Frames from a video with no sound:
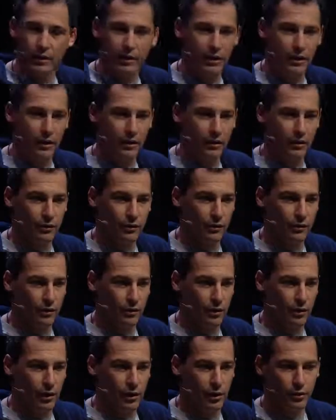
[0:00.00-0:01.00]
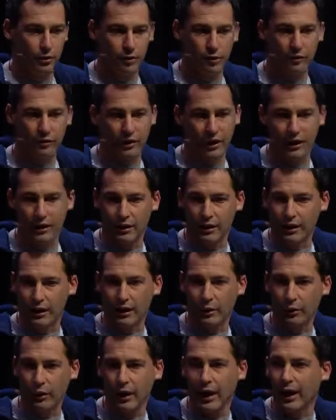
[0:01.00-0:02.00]
is understanding
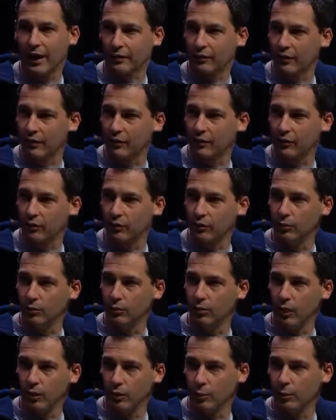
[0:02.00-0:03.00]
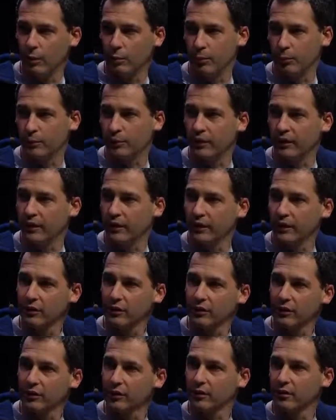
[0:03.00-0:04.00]
and reacting to other people's
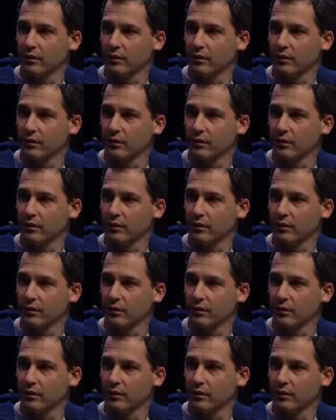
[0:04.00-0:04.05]
feelings.